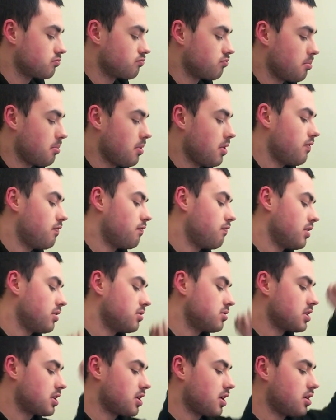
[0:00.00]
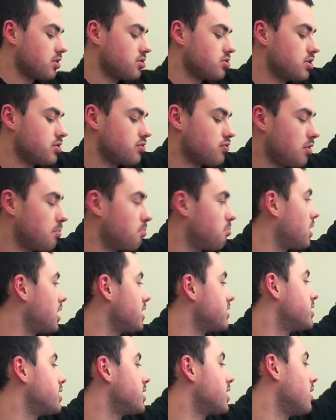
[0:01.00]
remove filter cartridge from
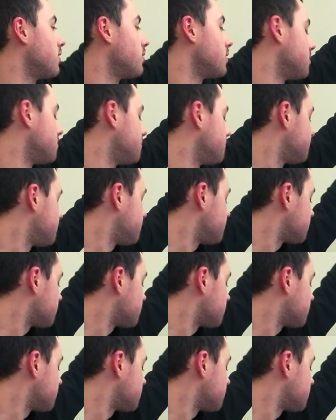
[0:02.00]
plastic cover.